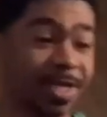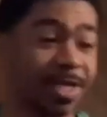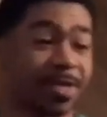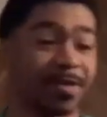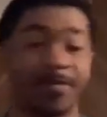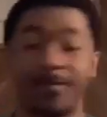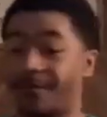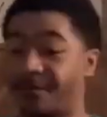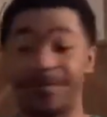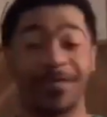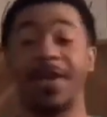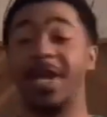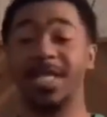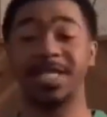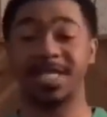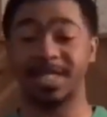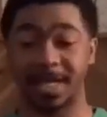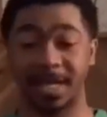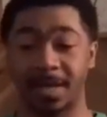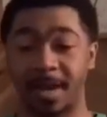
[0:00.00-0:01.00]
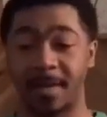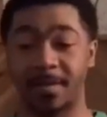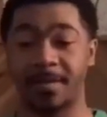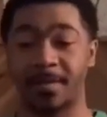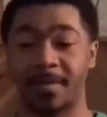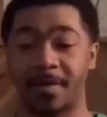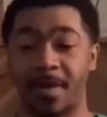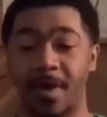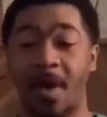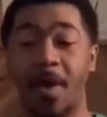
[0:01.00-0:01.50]
the day finishing
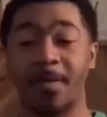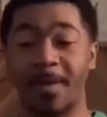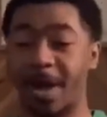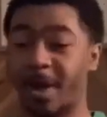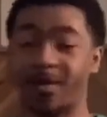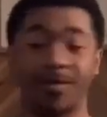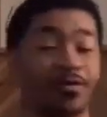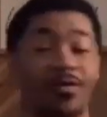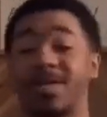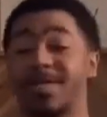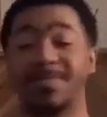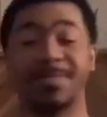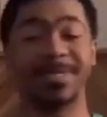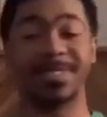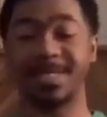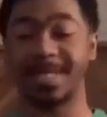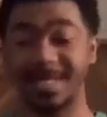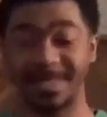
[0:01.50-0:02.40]
up on my Christmas